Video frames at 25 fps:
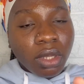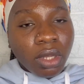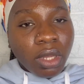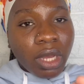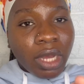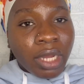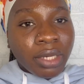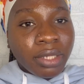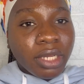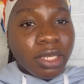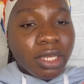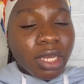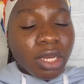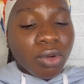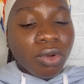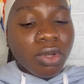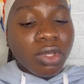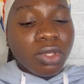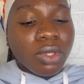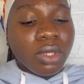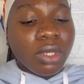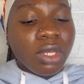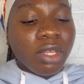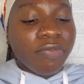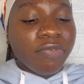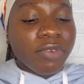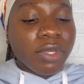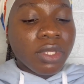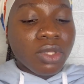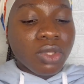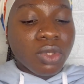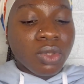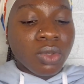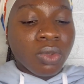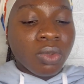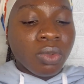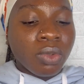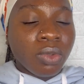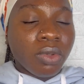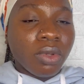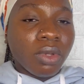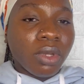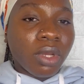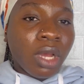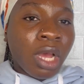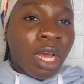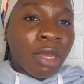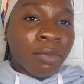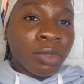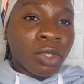and then you're going to leave it to
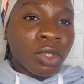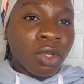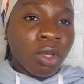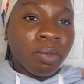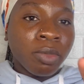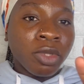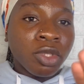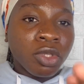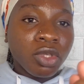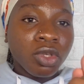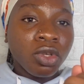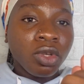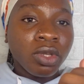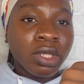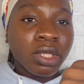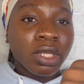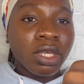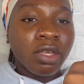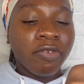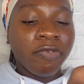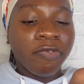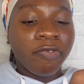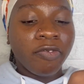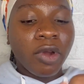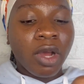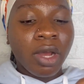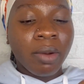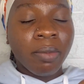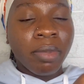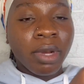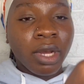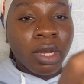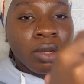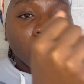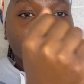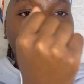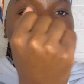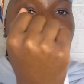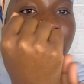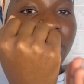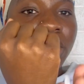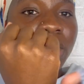absorb into your skin for about